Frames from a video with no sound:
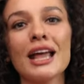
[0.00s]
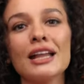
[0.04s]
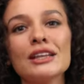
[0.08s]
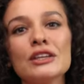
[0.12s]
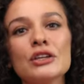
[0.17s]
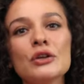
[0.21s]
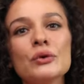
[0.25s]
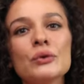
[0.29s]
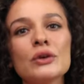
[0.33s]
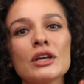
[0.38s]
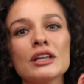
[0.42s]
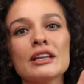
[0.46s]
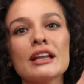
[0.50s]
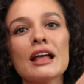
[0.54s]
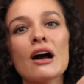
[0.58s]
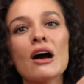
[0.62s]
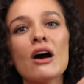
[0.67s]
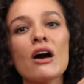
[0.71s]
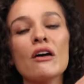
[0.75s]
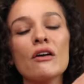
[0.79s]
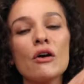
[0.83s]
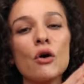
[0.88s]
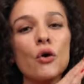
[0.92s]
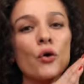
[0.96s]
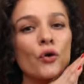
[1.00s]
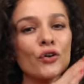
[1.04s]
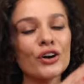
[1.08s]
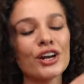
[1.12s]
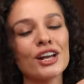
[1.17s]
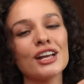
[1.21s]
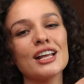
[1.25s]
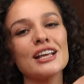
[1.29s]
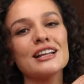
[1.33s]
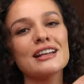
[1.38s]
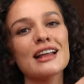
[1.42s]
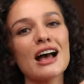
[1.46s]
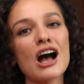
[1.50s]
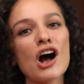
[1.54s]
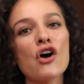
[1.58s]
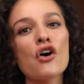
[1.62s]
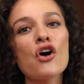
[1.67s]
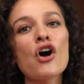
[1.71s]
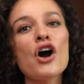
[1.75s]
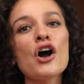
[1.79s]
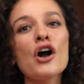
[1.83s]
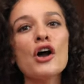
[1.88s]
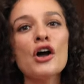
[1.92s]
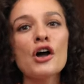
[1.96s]
And you can already
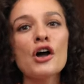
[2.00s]
now